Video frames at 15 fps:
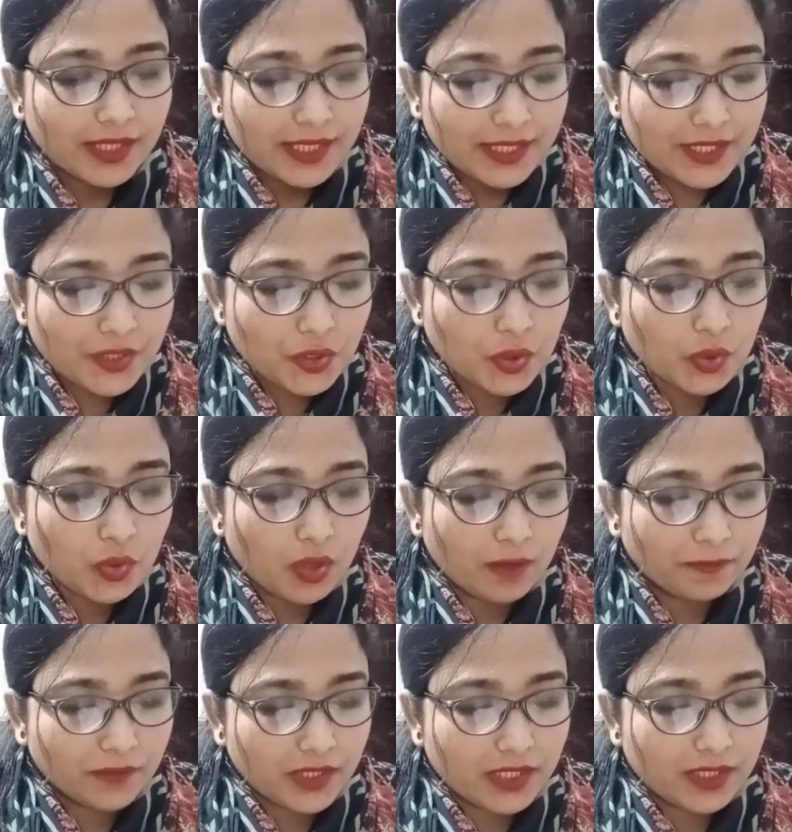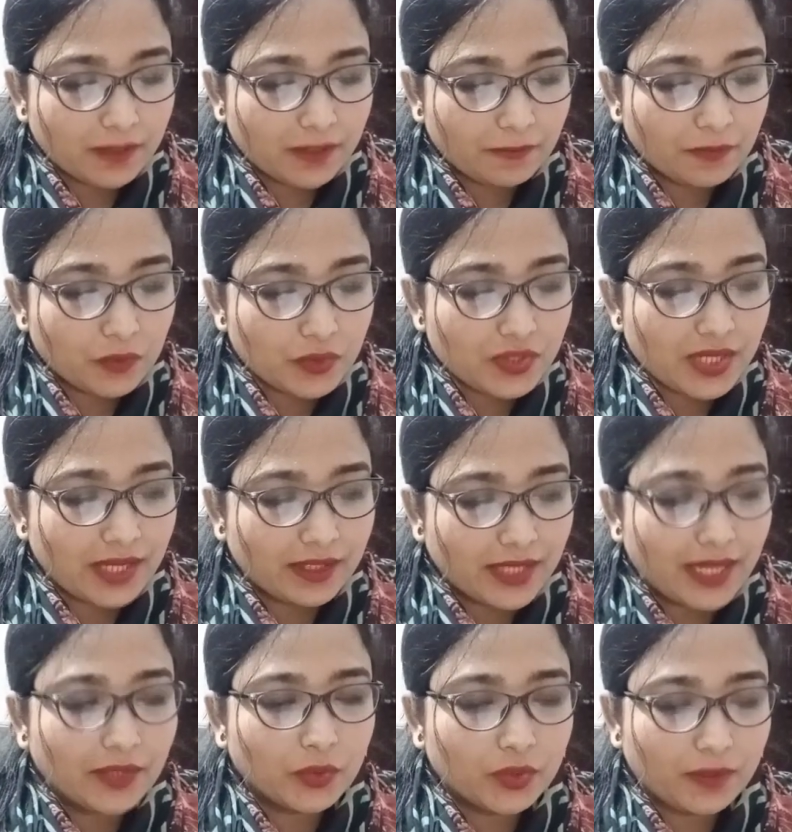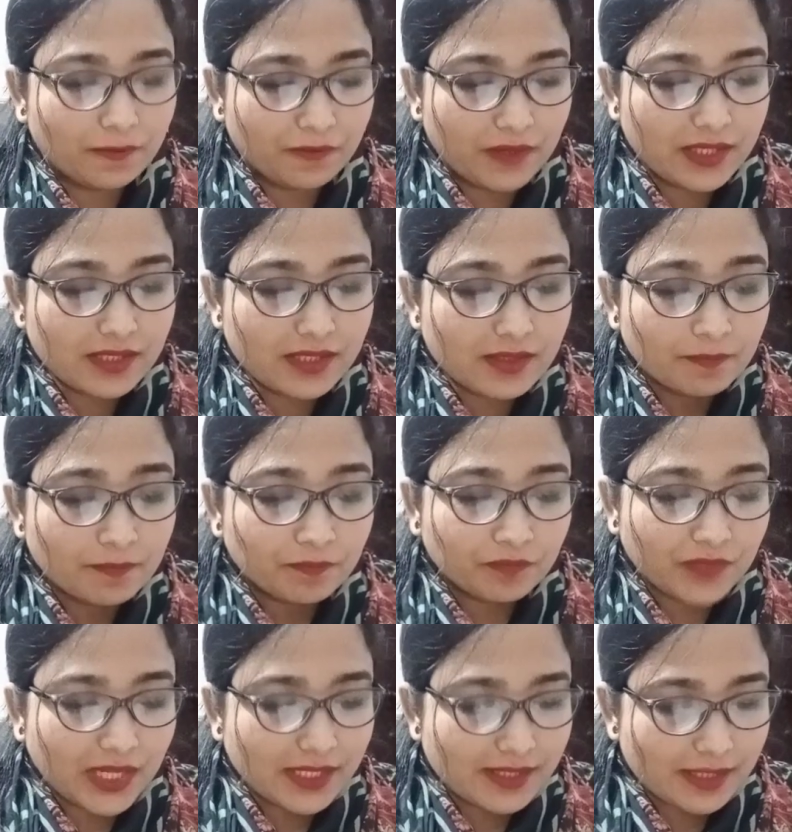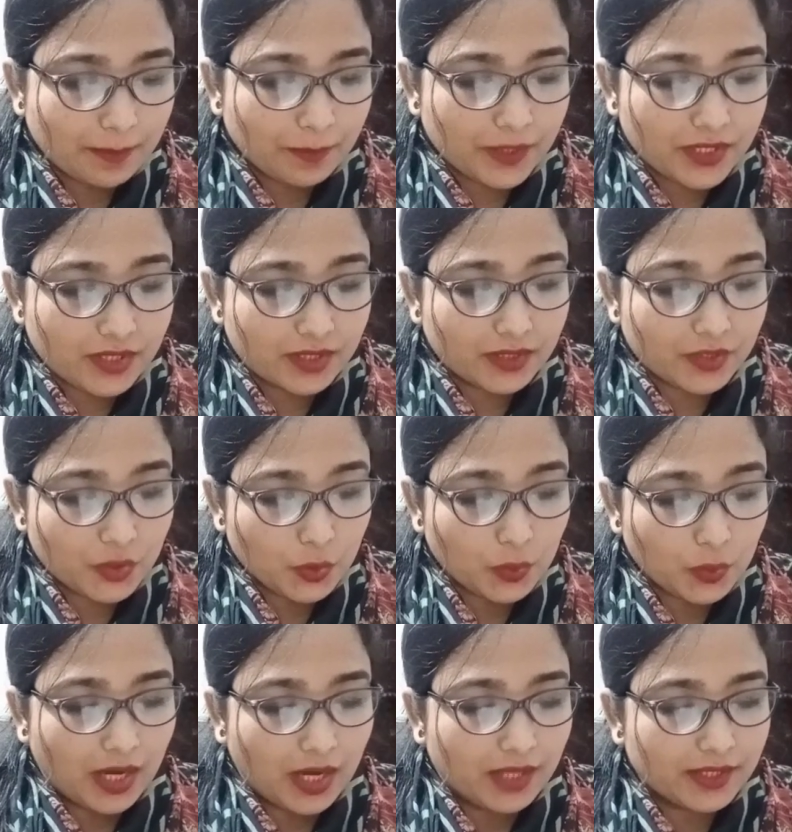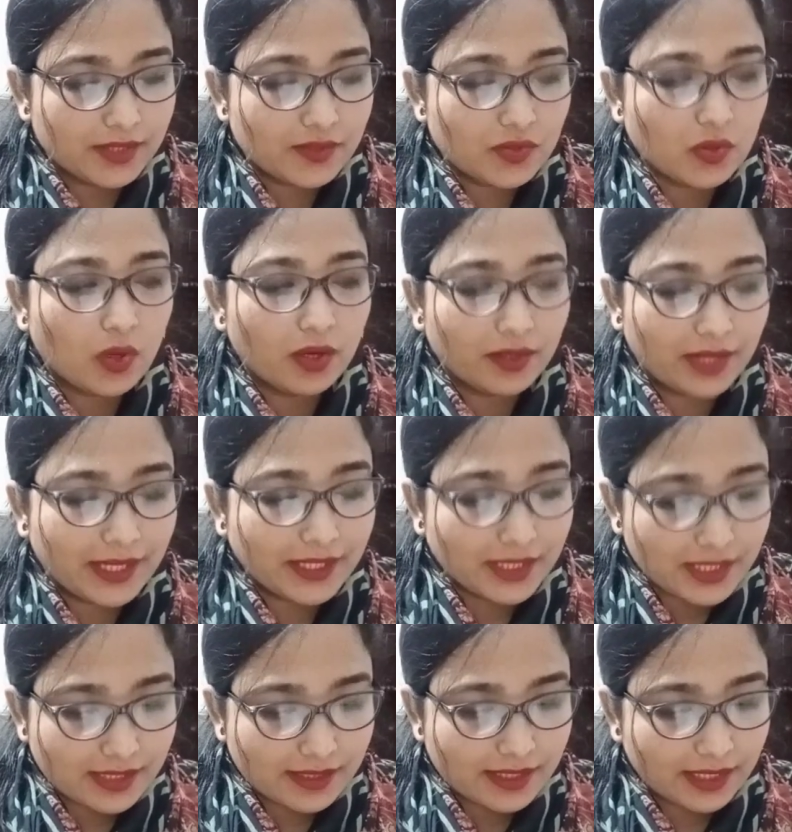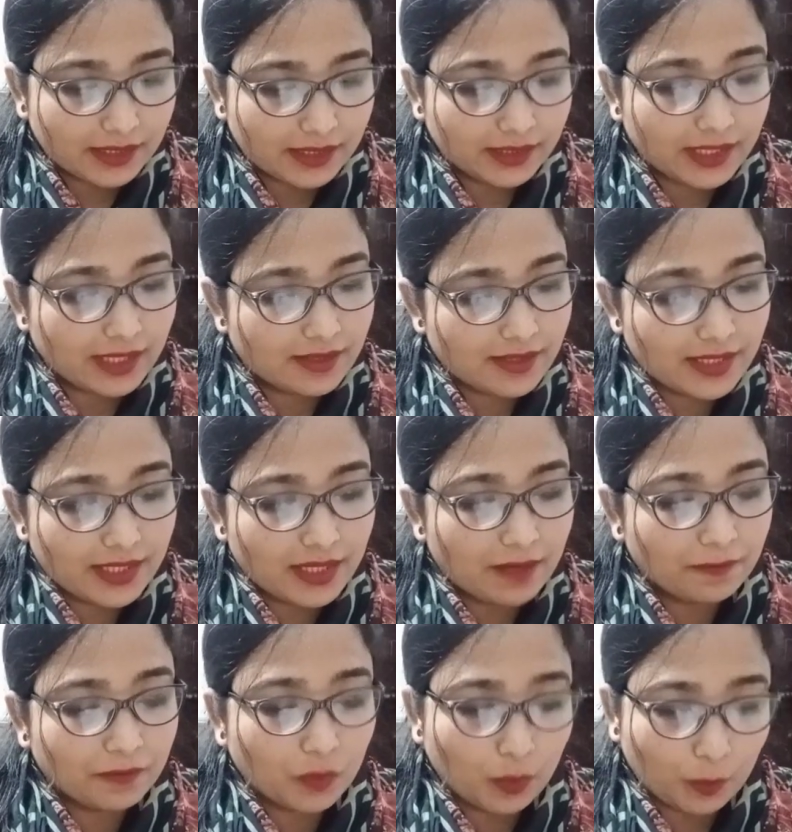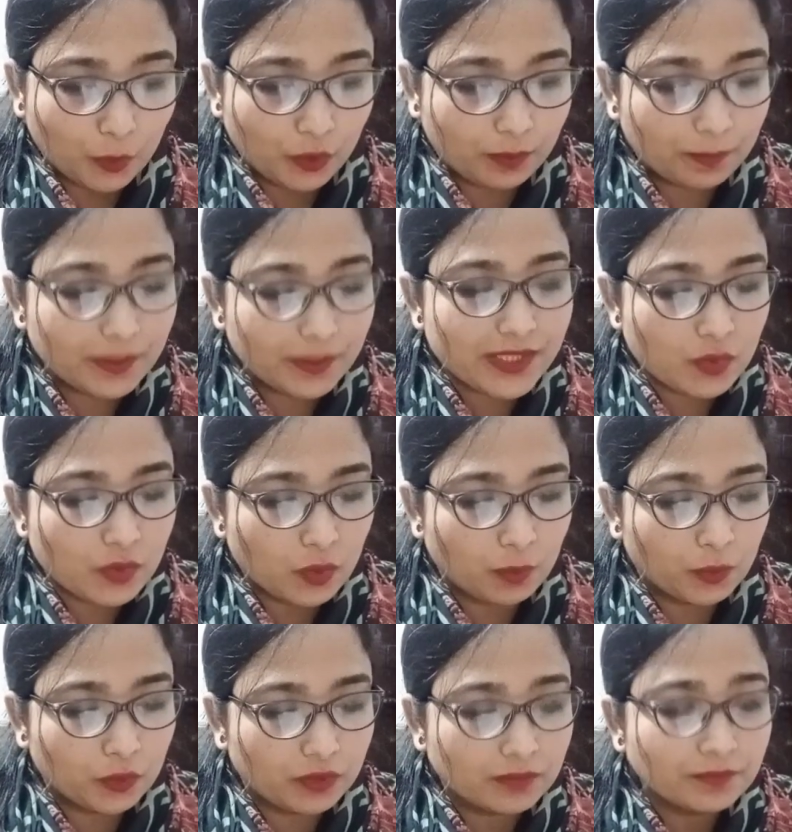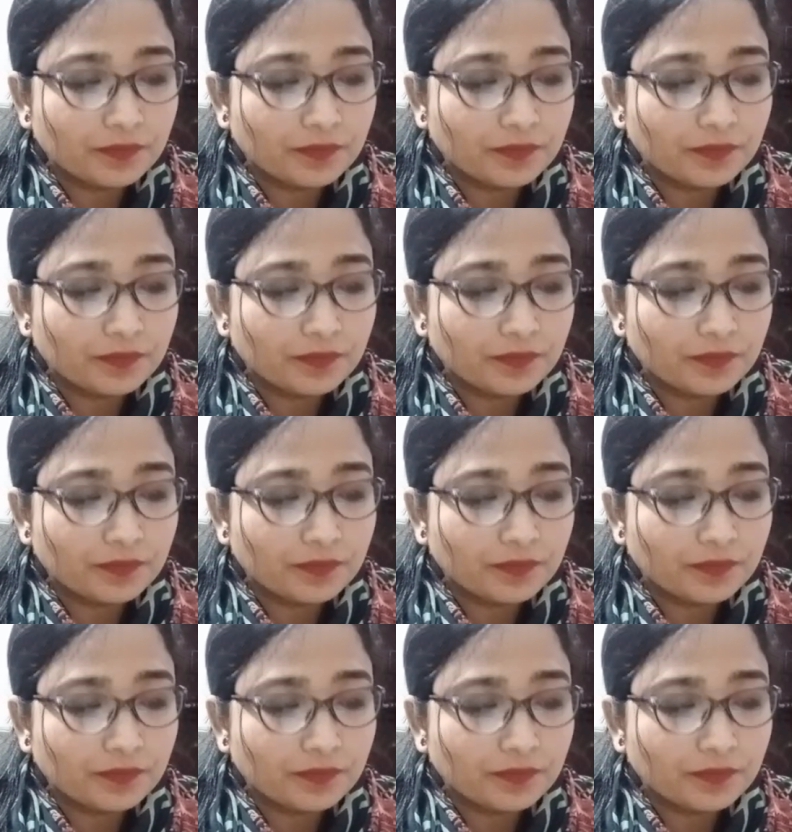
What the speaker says: He took off the earphones and ran to the fence that separated the two gardens. All right, he said, that's enough, no more, please, no more.